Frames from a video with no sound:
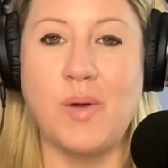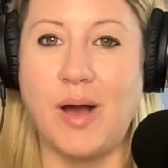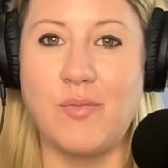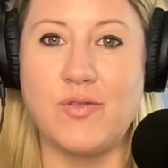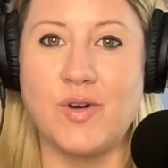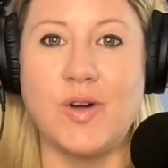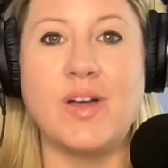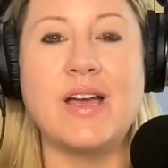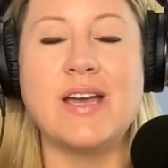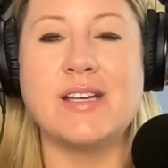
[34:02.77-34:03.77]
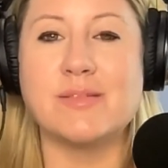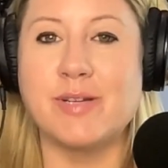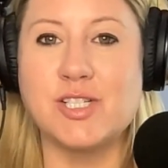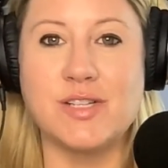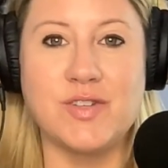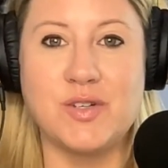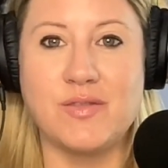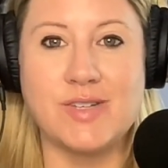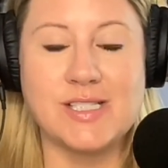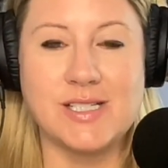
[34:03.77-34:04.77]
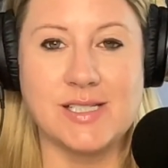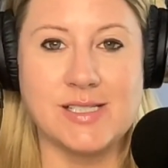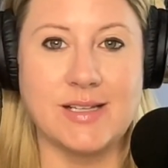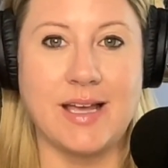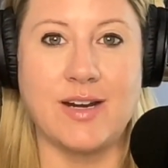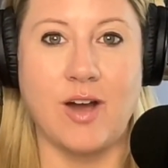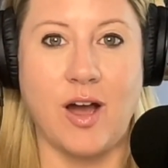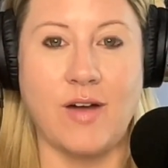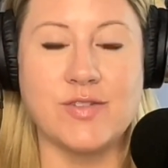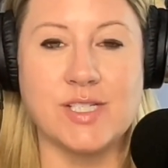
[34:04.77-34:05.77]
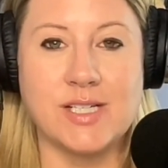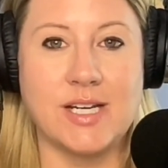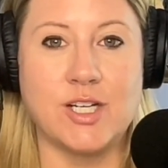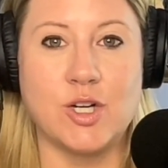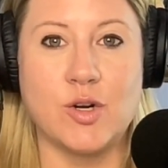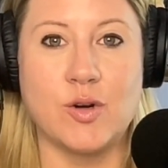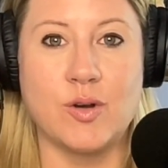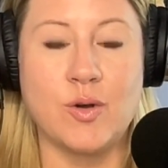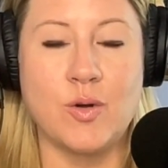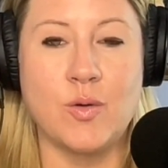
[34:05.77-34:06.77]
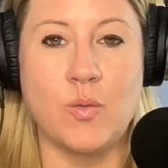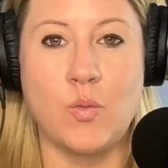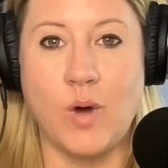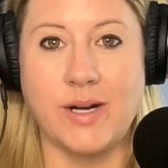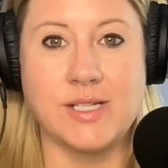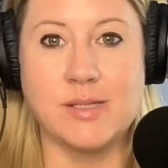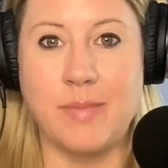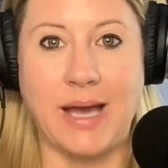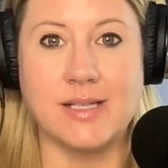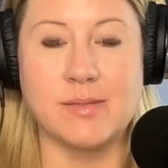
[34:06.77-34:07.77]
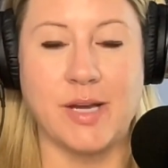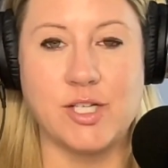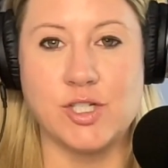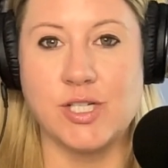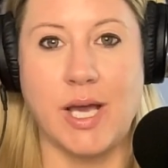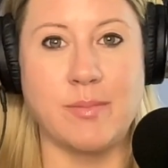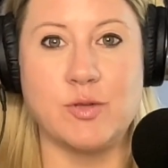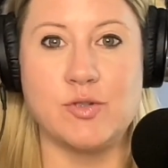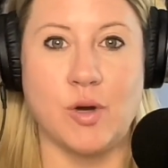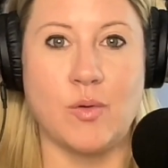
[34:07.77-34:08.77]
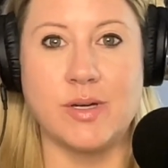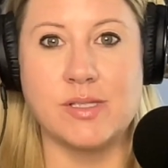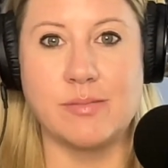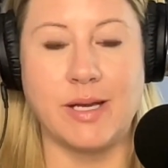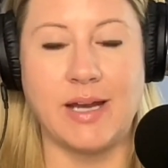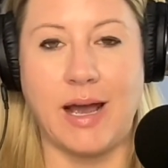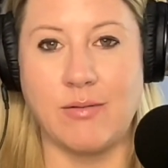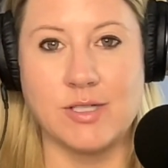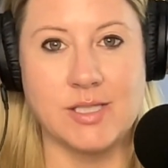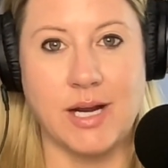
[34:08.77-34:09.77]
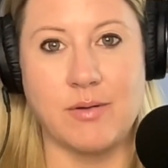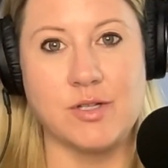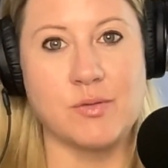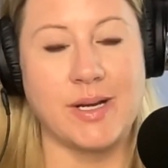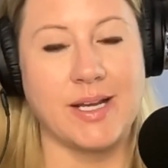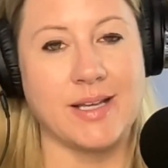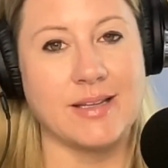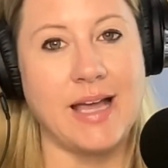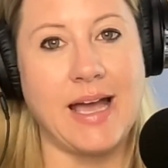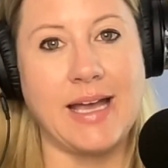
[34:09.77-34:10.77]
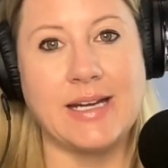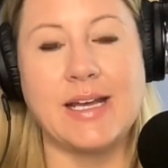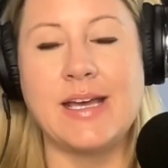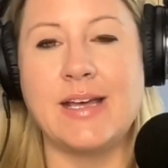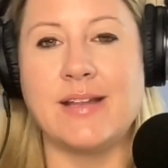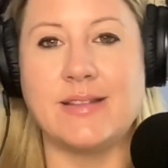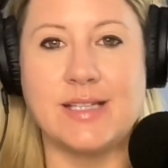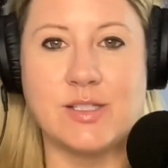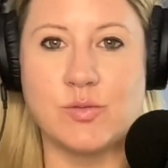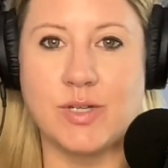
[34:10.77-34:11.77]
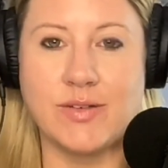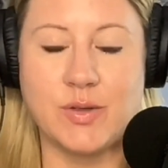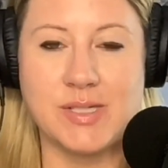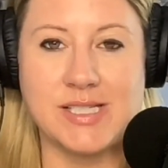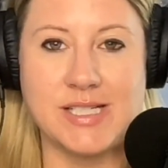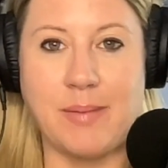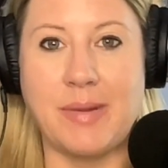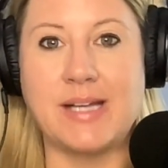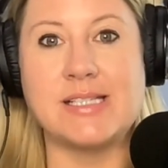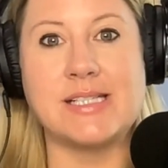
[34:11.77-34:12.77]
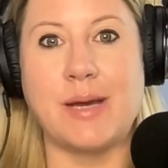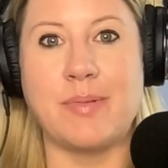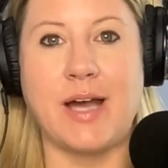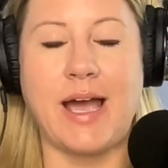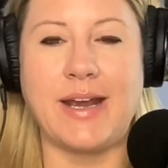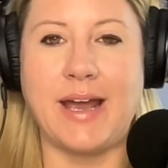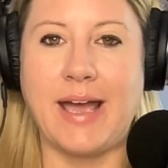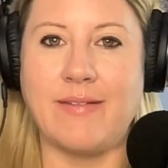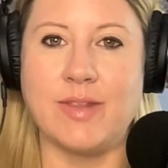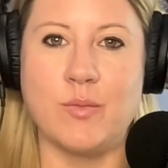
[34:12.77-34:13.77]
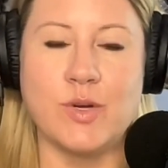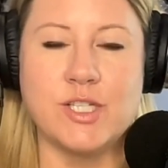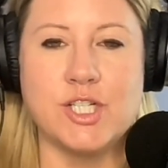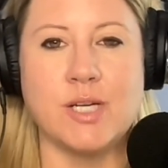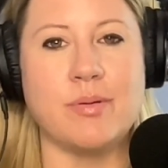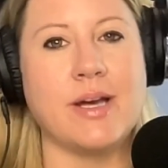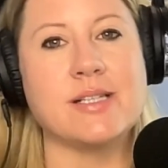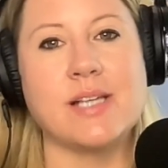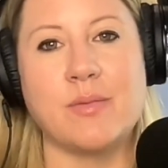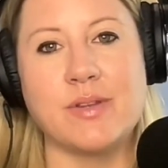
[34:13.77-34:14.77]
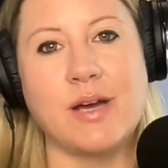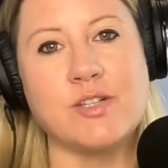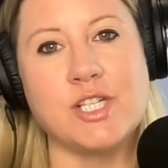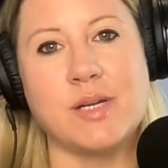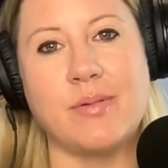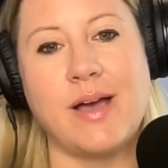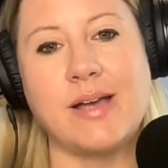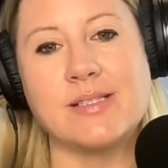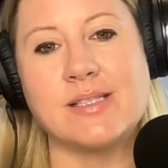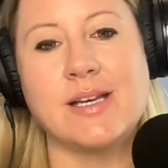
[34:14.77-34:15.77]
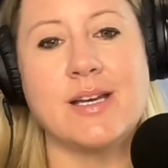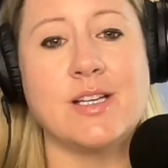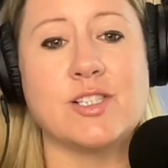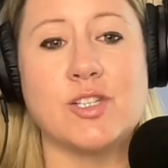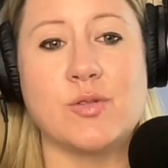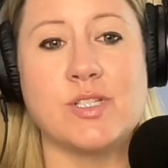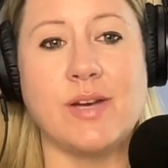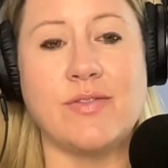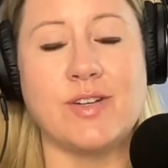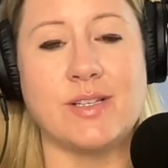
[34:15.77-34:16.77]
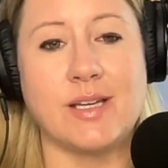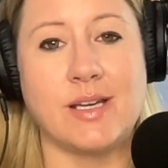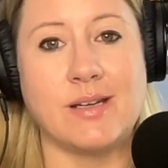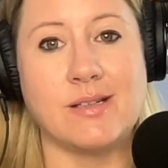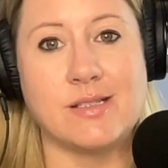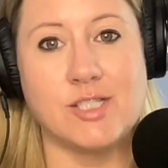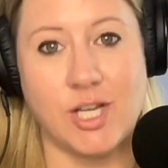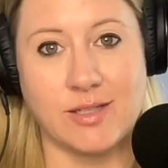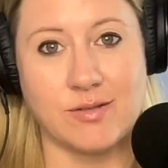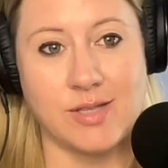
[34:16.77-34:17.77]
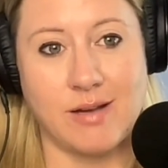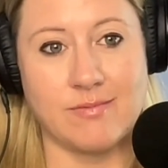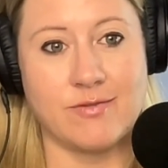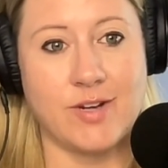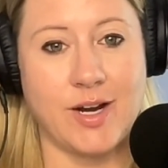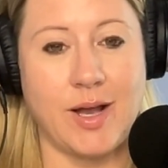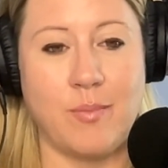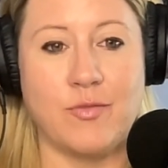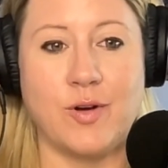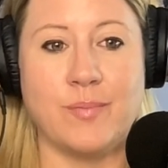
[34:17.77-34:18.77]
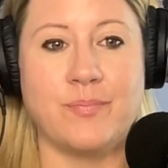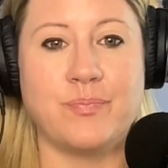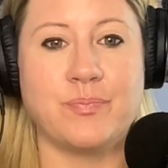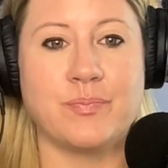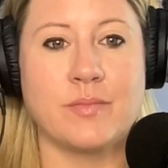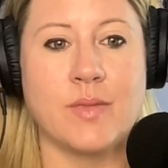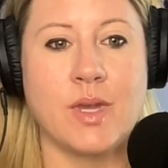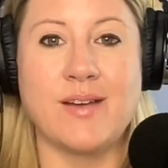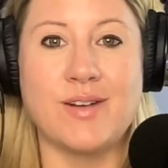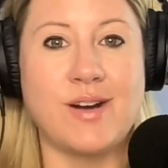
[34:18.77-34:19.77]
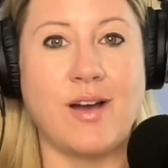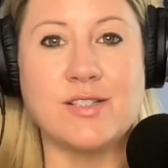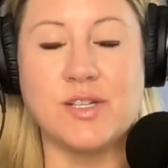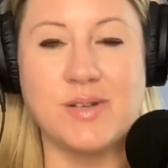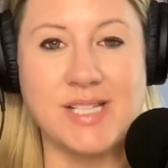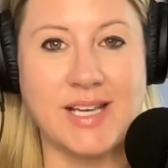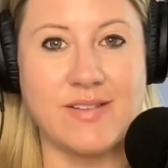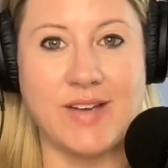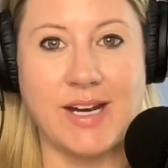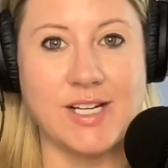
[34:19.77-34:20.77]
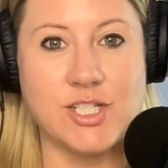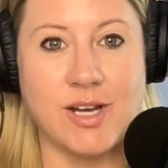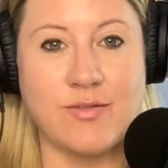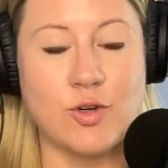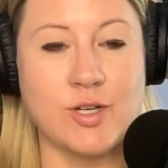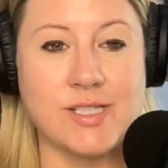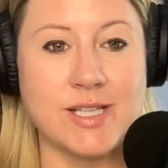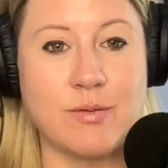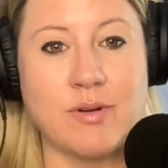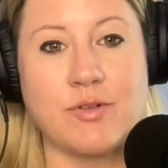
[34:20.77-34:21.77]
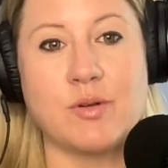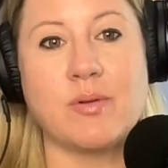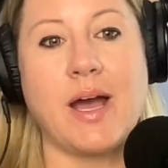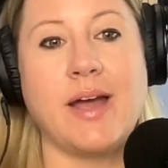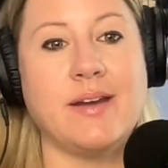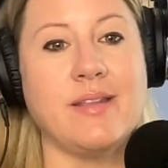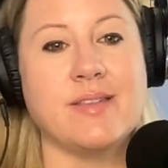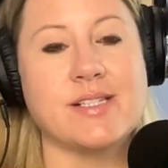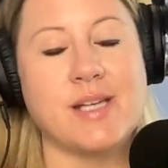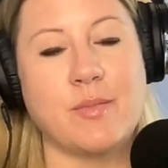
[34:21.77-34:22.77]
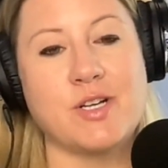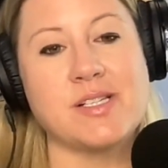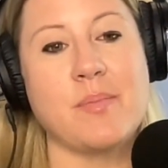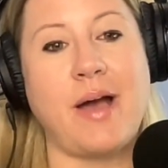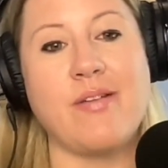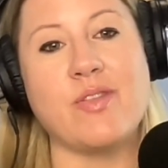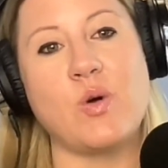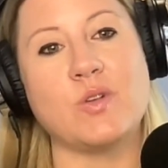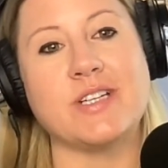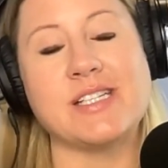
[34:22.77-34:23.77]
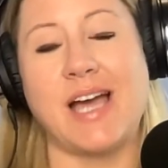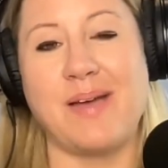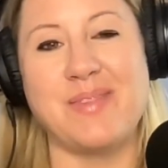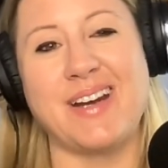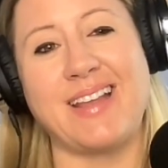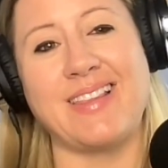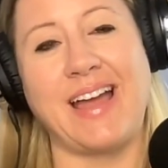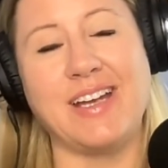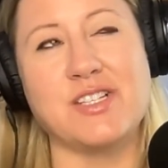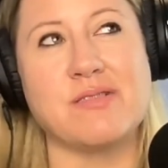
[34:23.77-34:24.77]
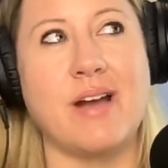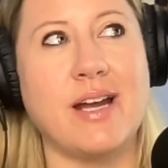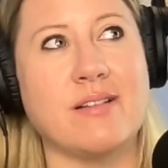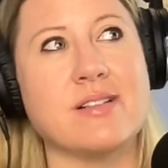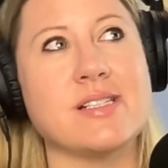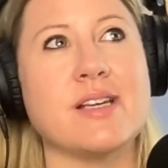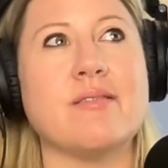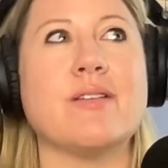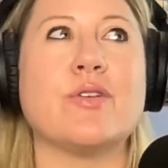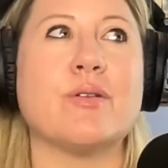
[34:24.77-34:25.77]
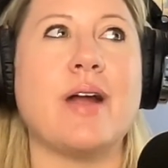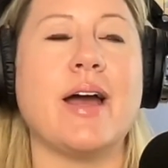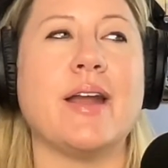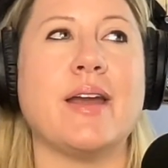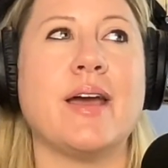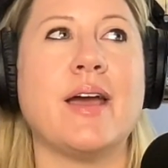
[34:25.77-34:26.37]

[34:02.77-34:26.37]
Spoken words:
helpful, especially if you don't visit Disneyland often and you're wanting to maximize your time. You don't want to spend hours and hours waiting in line. These will give you a step-by-step guide. I have them with Genie Plus and without Genie Plus. So definitely check those out. Very helpful. You can also take advantage of Grizzly River Run. The summer is about the only time that I like to ride Grizzly River Run.